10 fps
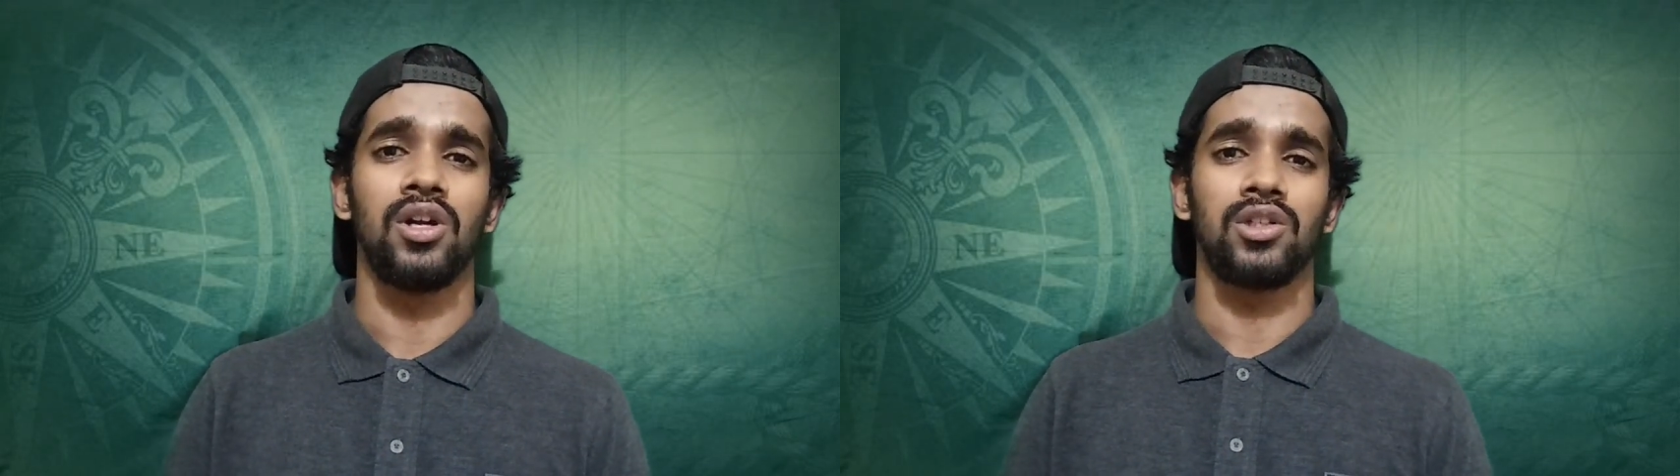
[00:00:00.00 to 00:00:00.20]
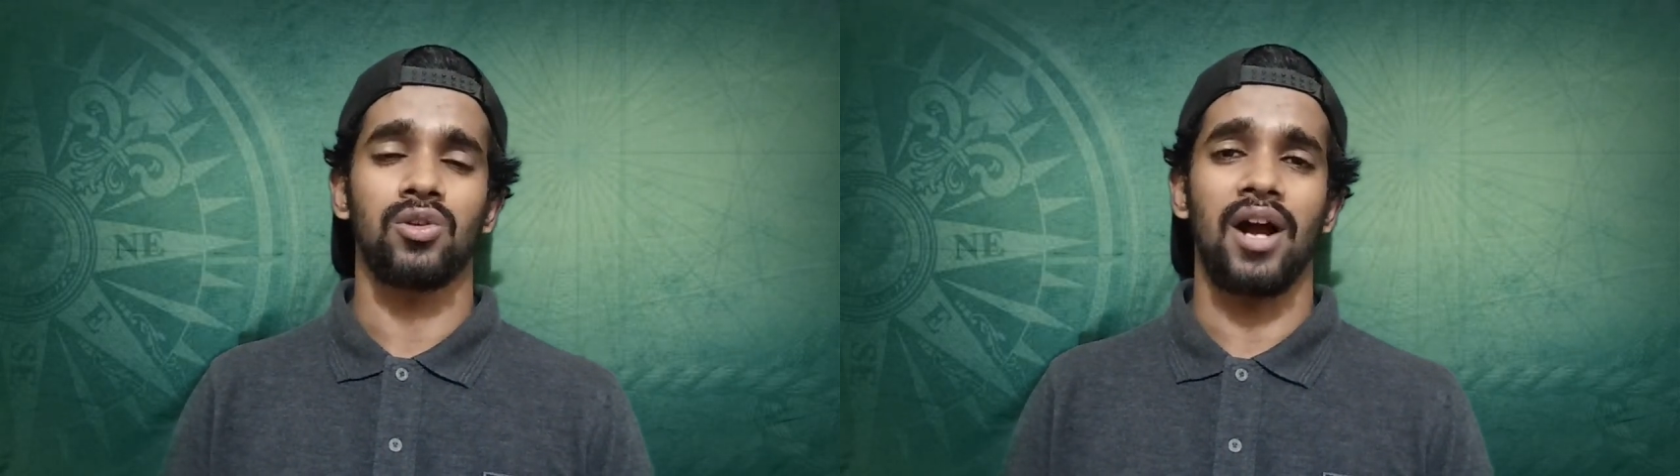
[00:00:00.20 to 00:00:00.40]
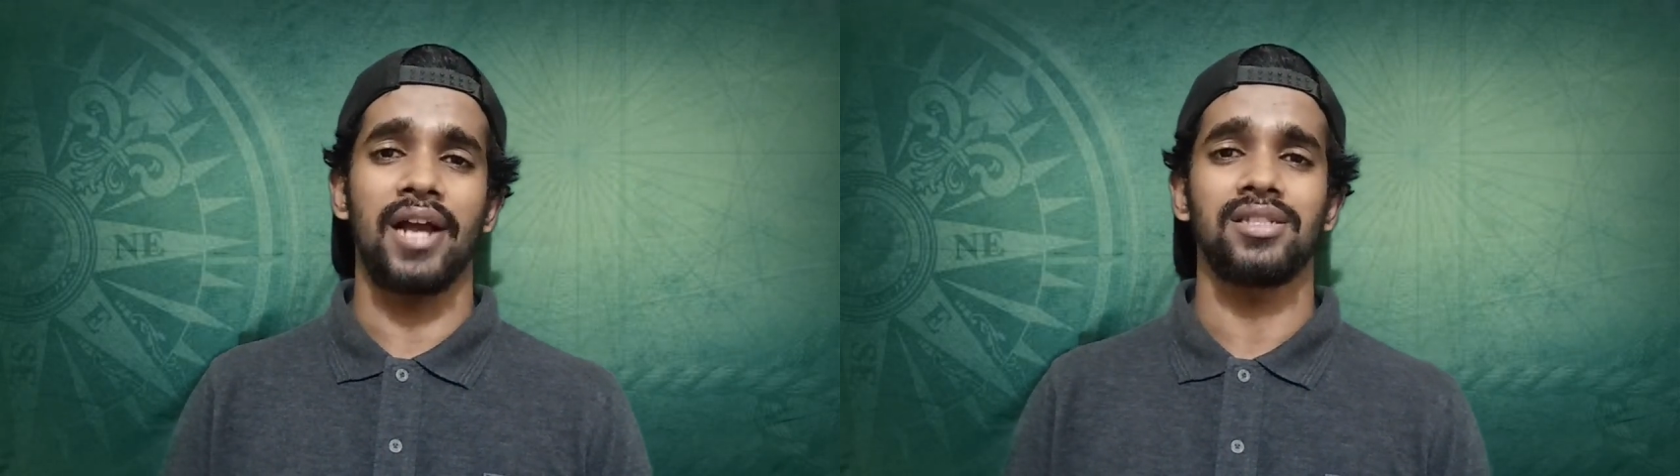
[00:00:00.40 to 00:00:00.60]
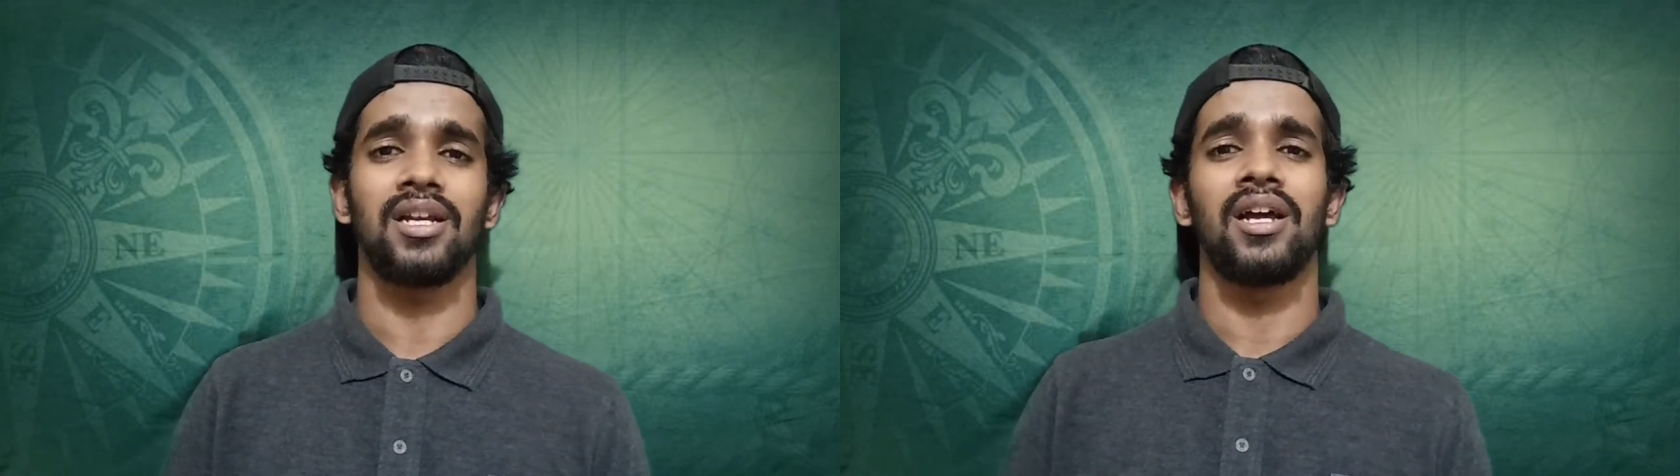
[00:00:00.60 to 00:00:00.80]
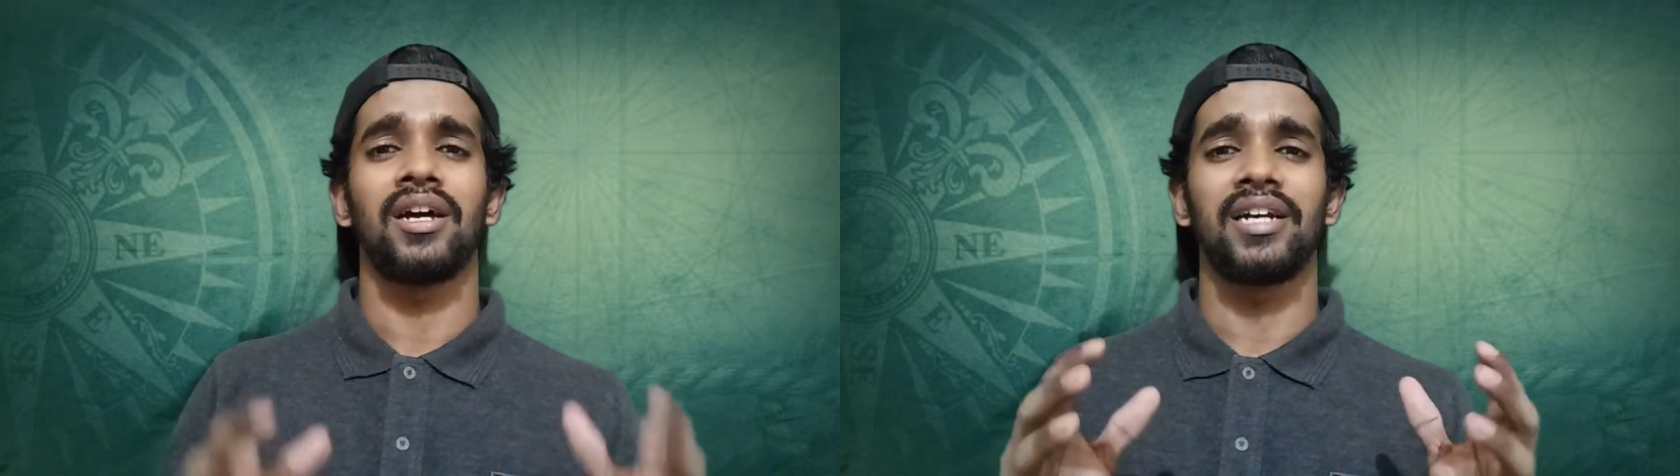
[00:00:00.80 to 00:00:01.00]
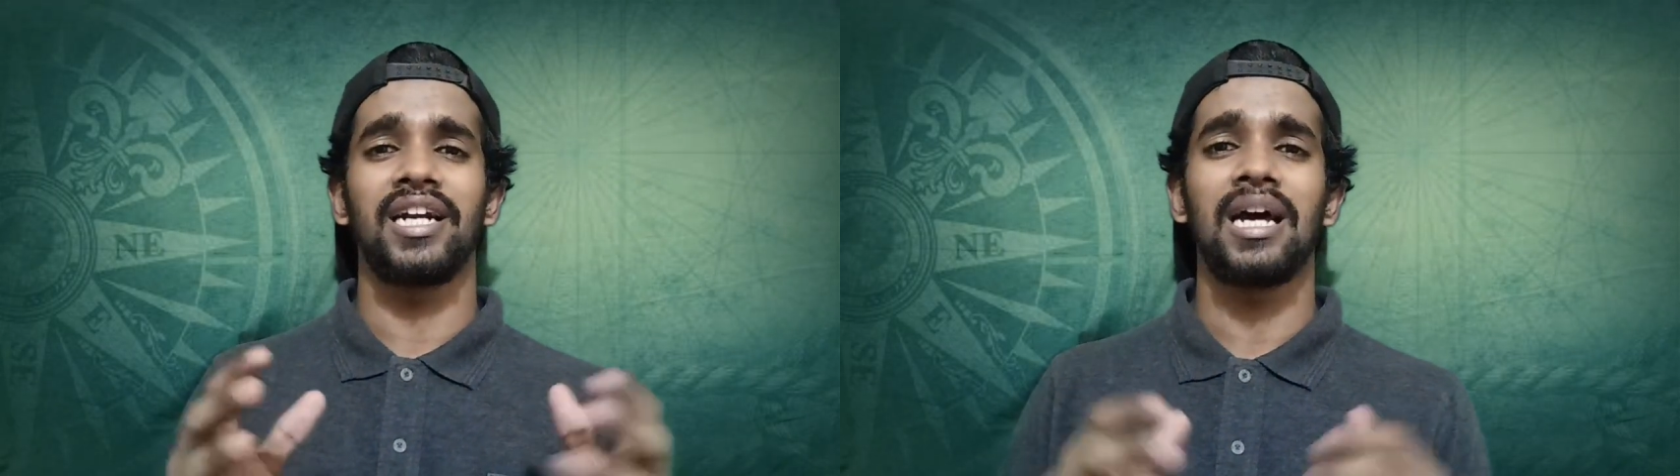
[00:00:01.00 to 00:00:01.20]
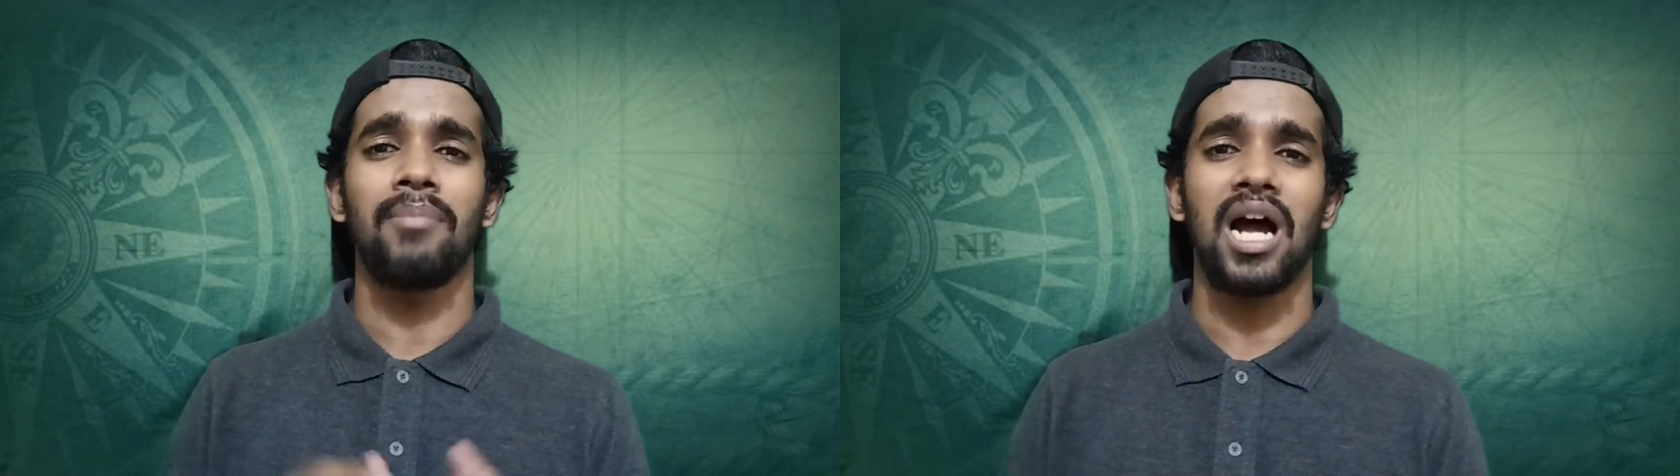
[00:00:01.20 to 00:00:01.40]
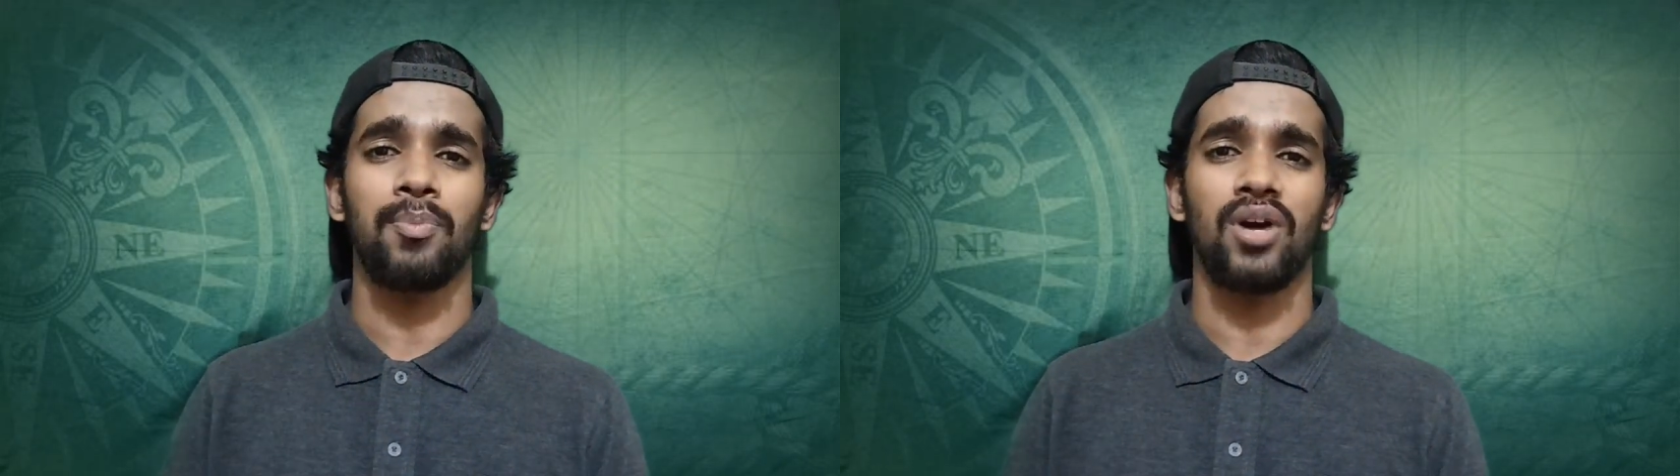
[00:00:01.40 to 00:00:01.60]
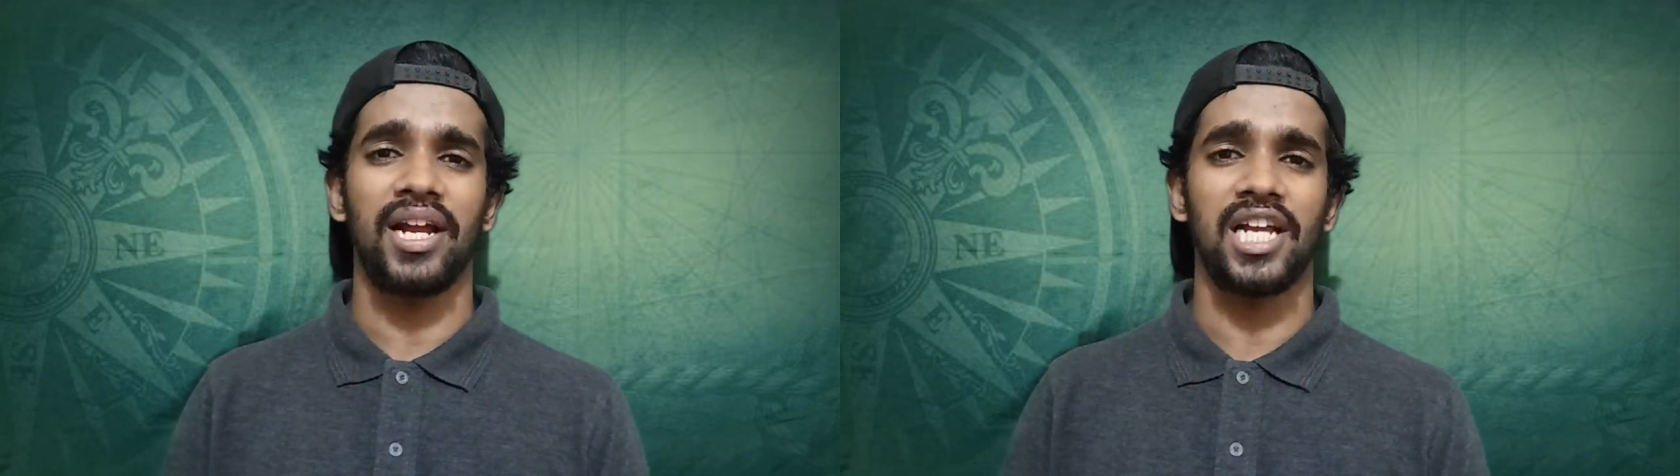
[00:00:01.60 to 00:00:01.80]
So guys, read the MARPOL